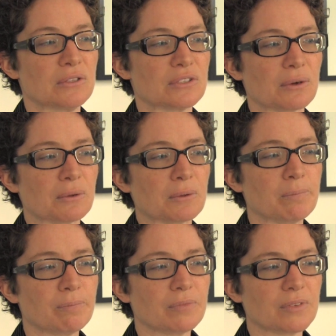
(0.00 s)

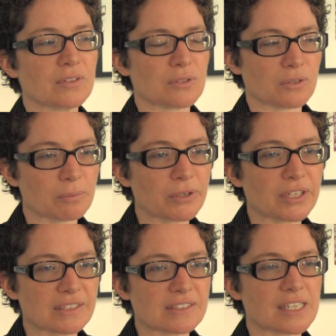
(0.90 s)
So the
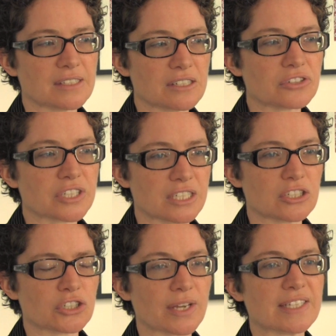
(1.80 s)
book is
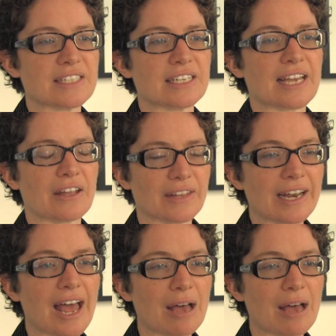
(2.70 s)
interested in tracing how that